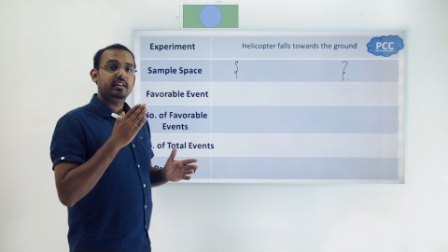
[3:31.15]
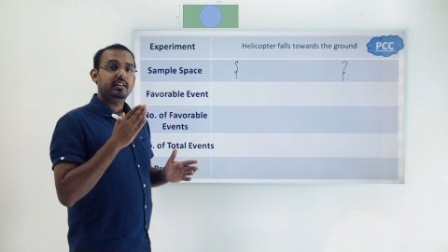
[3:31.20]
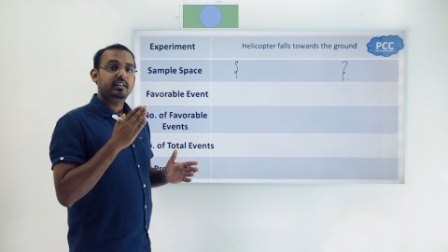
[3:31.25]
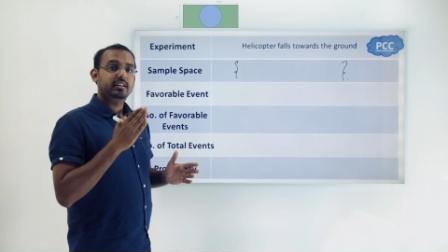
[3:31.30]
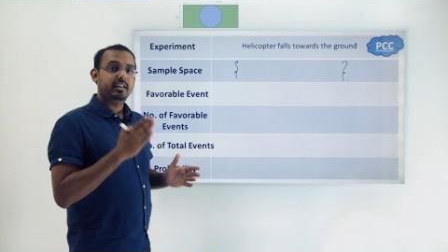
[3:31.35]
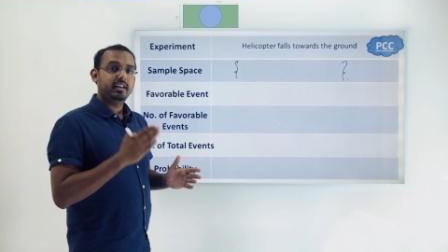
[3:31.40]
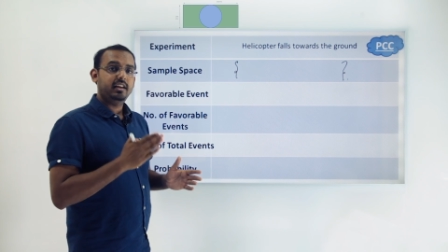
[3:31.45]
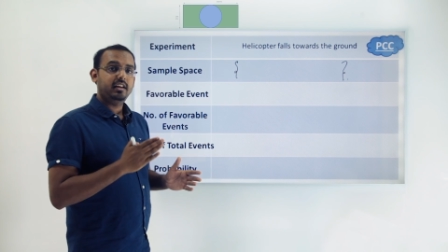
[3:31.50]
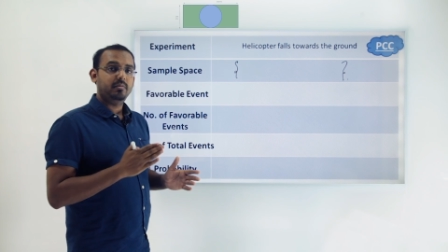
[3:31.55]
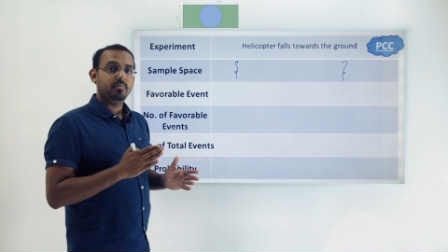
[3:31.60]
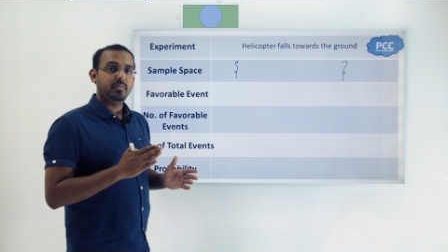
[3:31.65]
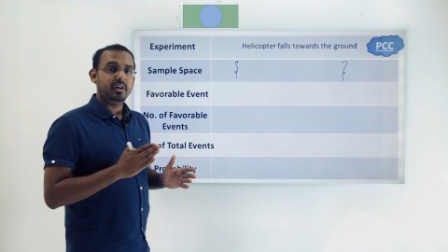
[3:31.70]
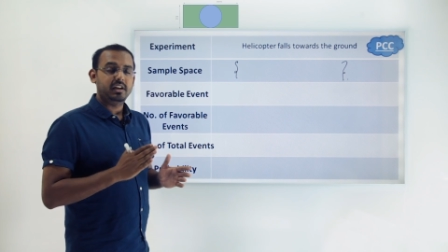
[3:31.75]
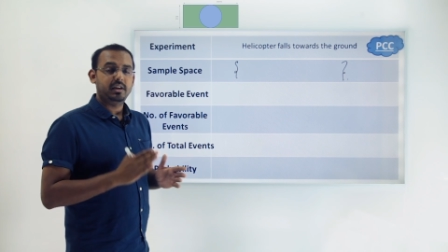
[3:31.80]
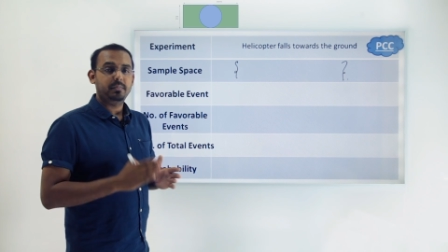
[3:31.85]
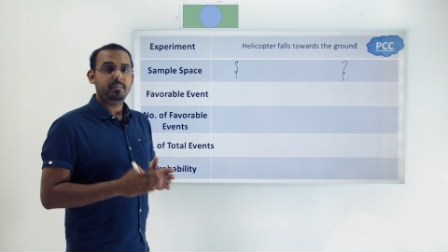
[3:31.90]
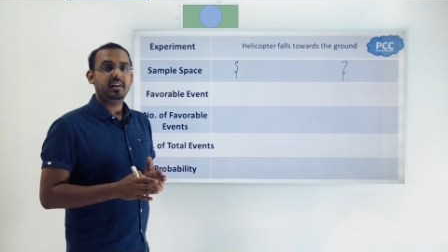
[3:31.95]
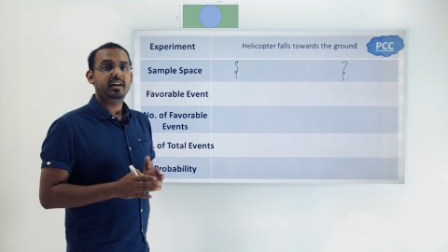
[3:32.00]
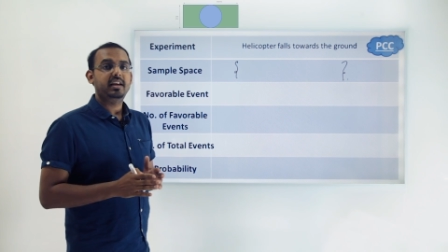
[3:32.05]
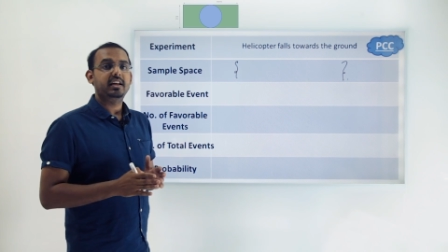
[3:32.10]
the
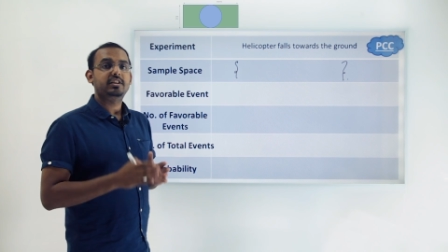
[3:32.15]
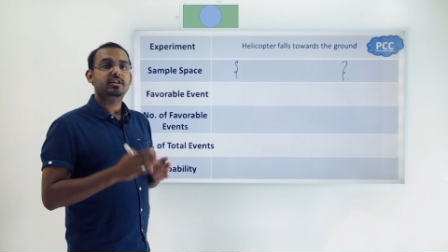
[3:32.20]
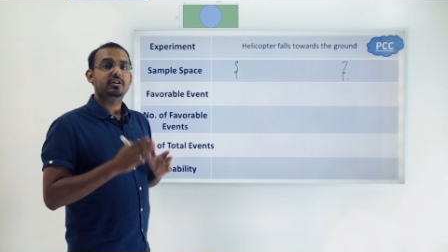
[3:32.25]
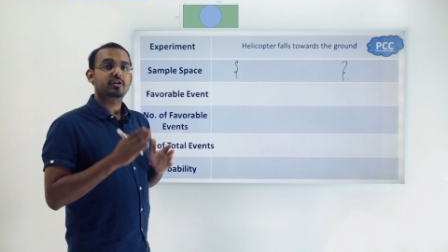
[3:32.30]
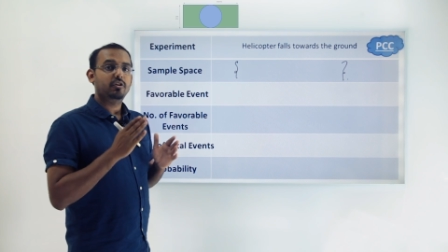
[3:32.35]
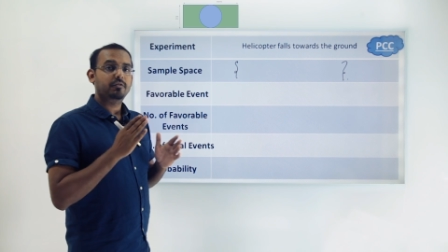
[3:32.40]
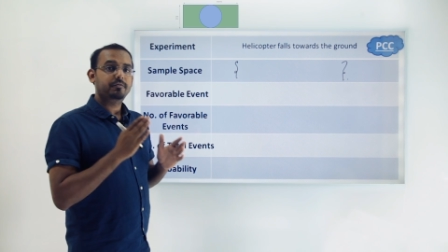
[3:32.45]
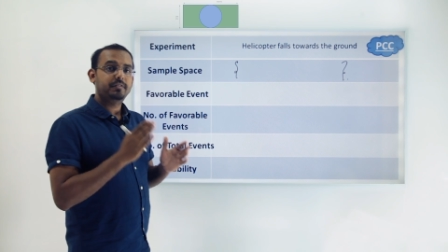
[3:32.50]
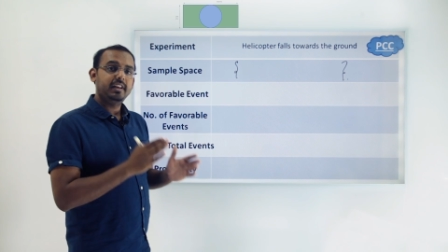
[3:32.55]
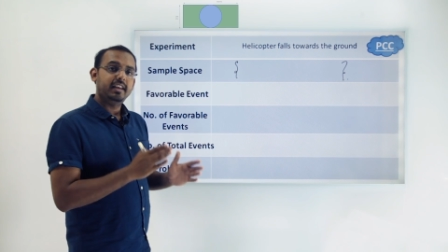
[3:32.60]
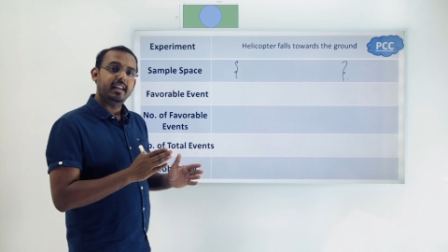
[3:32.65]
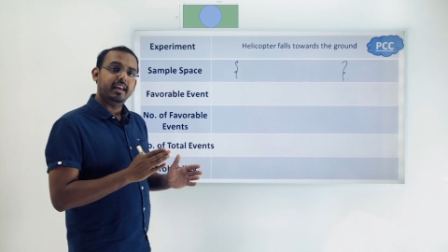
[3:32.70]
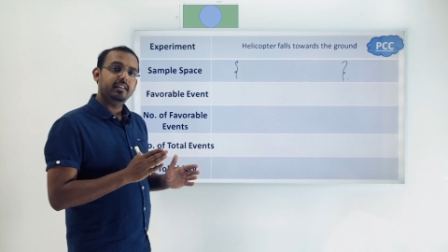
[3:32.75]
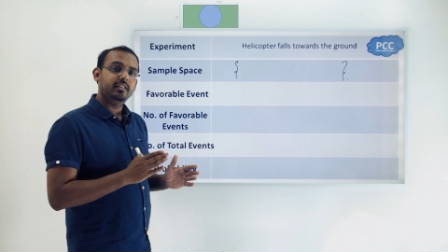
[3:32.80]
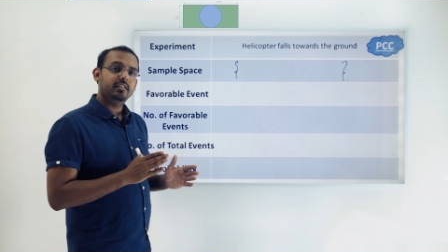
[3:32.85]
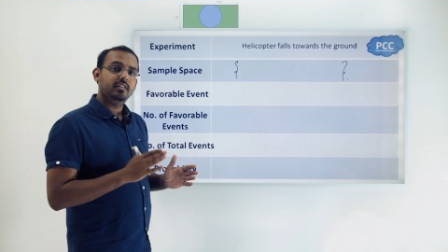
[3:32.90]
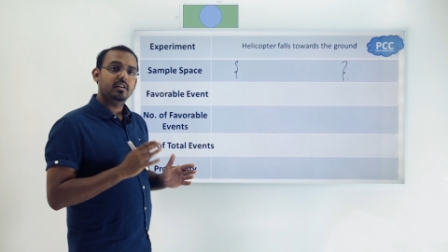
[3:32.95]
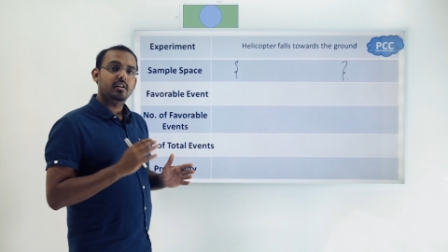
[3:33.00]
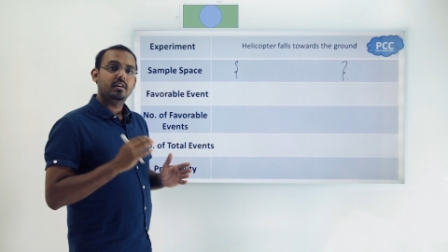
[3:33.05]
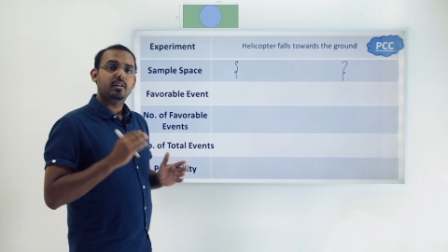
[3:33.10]
multiplication of the
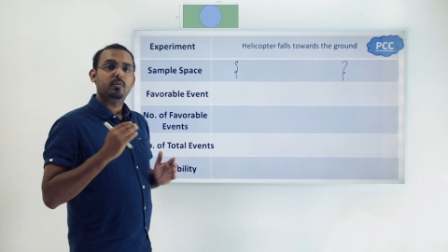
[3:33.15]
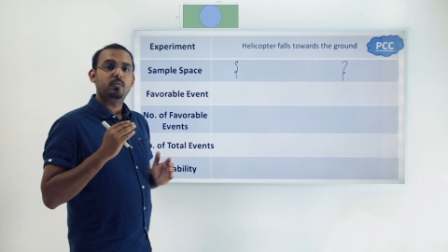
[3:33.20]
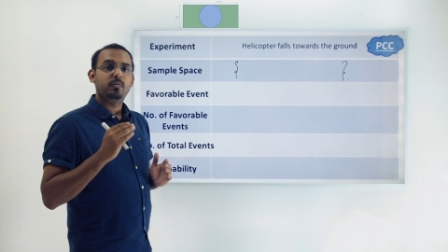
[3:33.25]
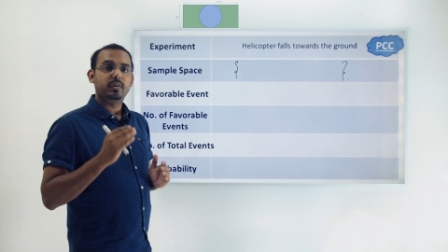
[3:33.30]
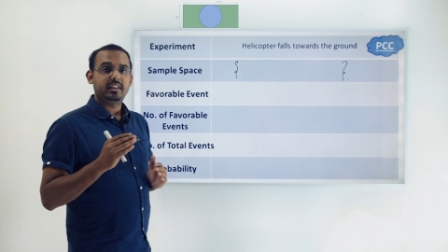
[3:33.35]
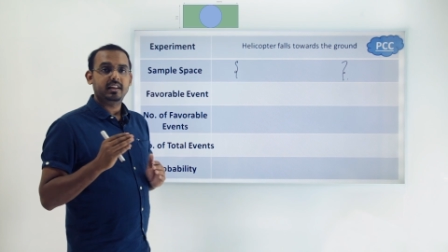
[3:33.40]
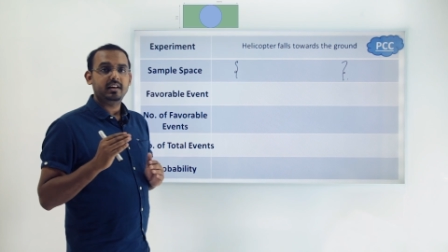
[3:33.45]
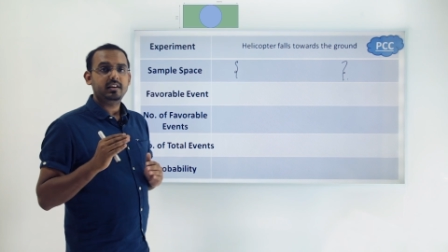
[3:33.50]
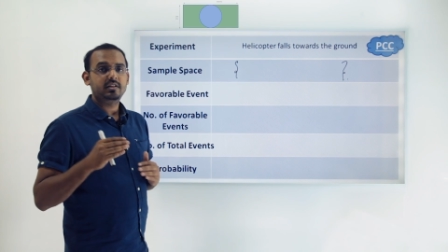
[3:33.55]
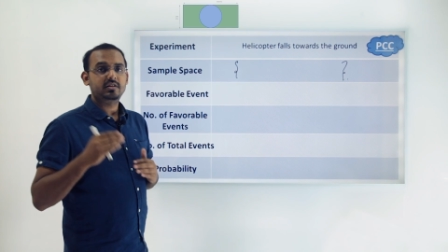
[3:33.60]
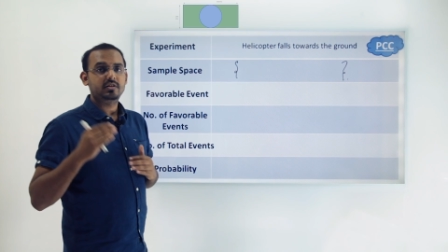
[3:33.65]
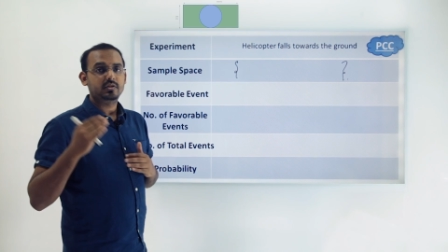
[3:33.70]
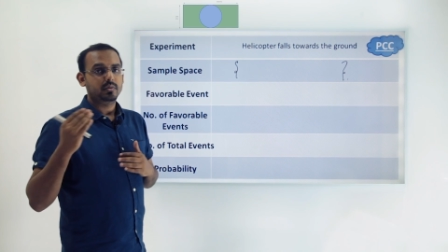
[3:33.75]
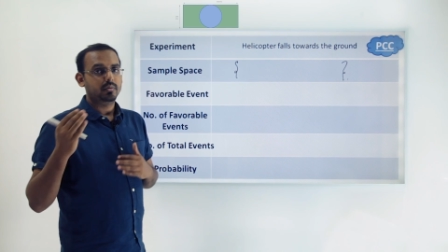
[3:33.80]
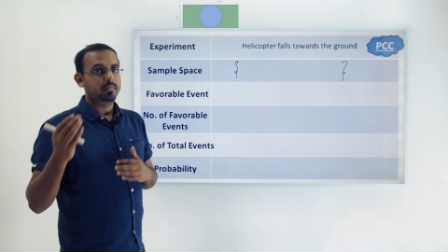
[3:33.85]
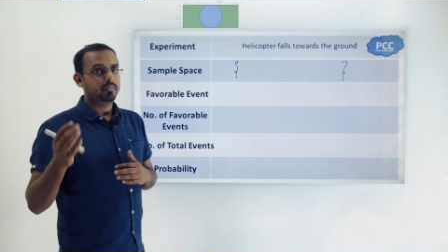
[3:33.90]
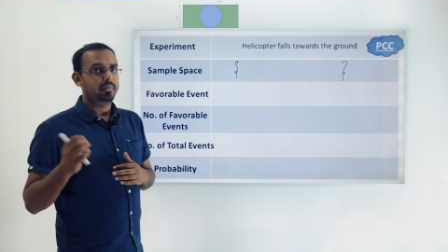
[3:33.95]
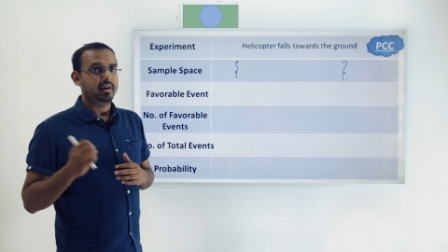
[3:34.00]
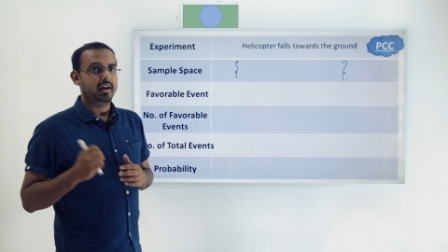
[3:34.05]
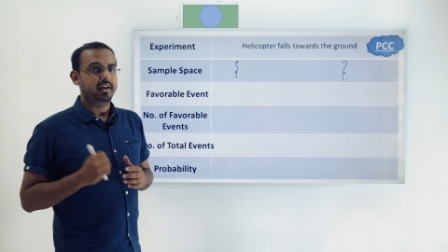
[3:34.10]
length with its
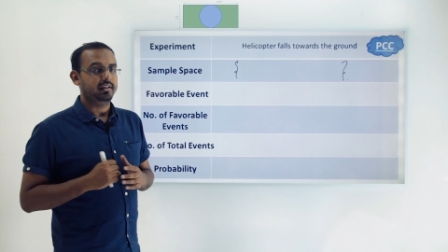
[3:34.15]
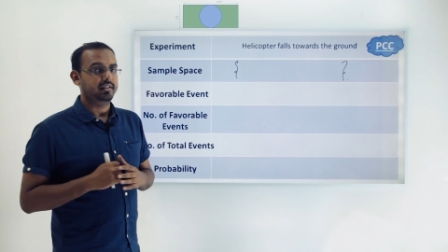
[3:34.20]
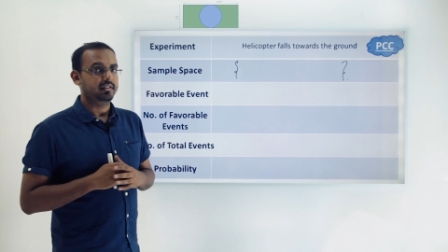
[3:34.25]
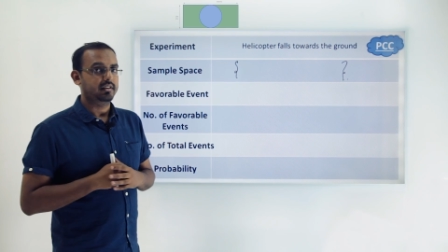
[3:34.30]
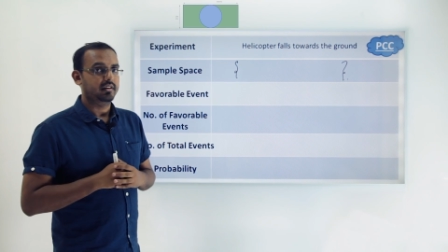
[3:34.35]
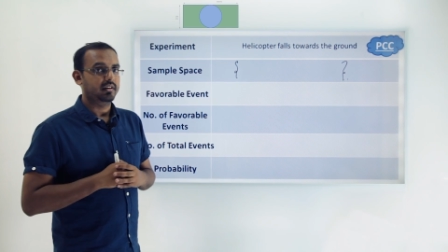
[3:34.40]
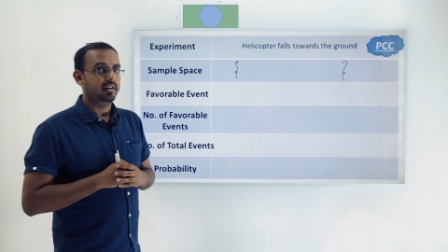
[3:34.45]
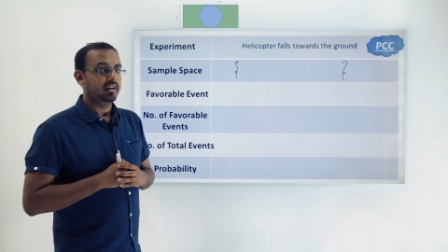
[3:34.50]
breadth.